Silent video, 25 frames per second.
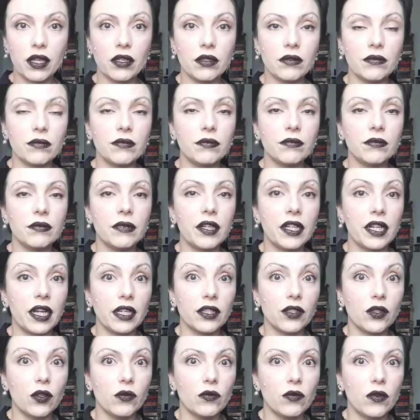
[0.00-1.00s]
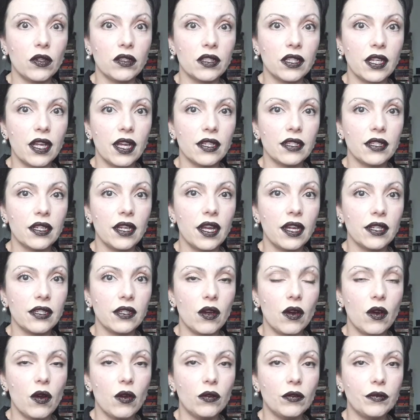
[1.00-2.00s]
me and I don't want that
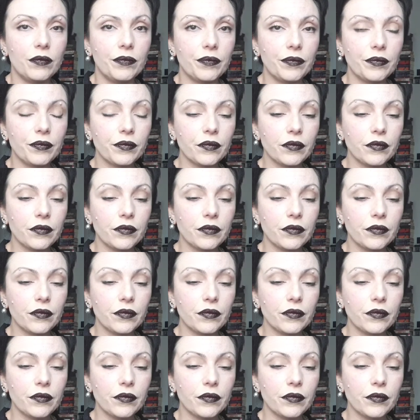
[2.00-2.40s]
at all.